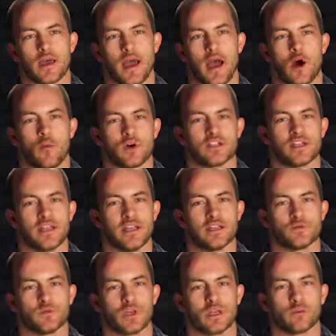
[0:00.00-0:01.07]
how much heat
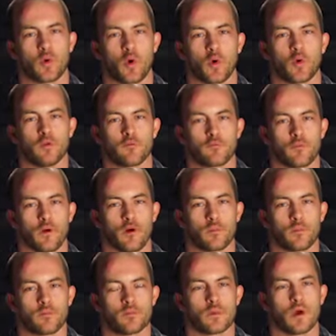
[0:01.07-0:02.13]
is being pulled
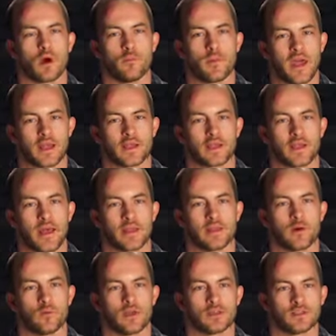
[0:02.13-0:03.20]
from a mannequin head
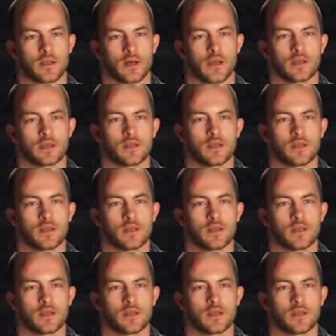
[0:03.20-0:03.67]
that we designed